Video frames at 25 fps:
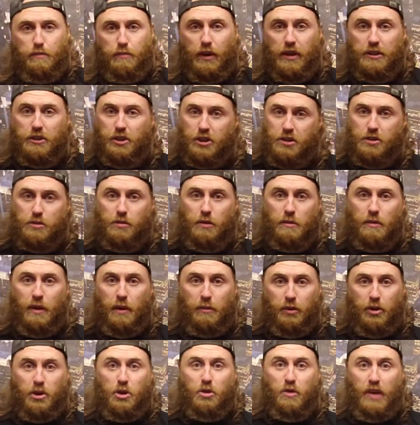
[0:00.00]
But just
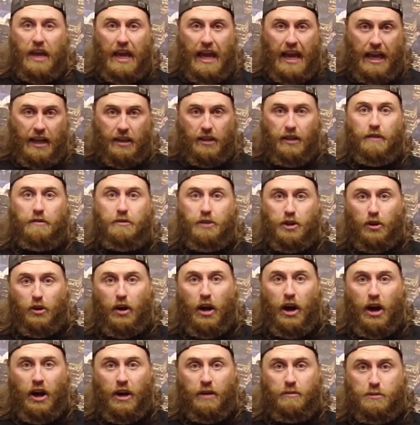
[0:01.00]
remember, you can't lift your
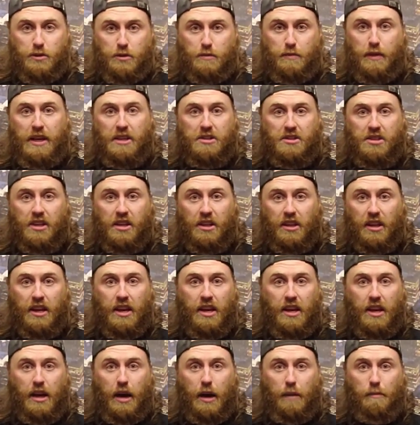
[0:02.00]
arms
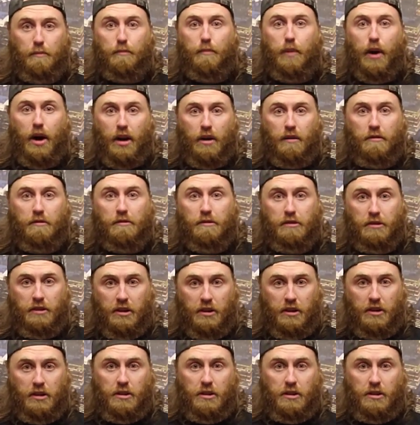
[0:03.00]
basically above